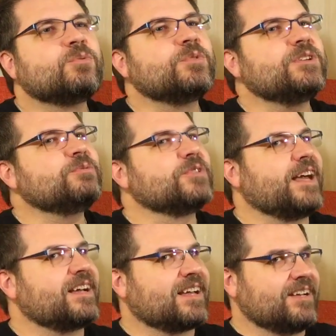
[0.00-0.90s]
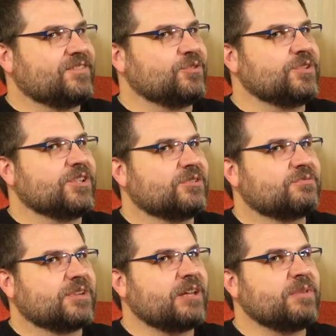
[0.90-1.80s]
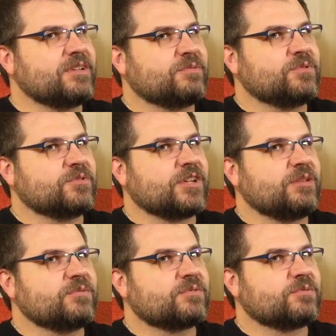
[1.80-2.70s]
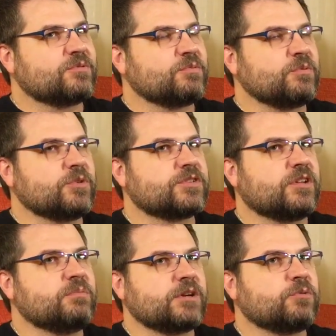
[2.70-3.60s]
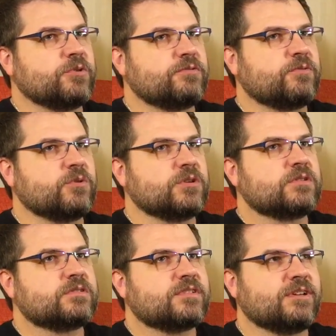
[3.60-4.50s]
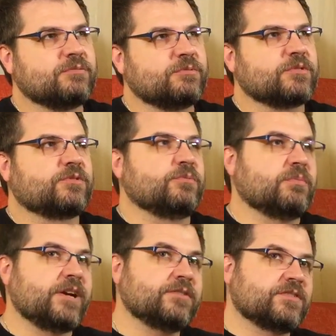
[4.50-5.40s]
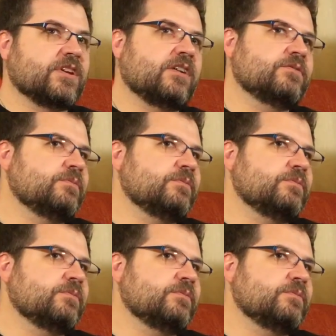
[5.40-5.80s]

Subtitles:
We were that kind of studio when I made computer games. We worked on MechWarrior 4, and we worked through Microsoft.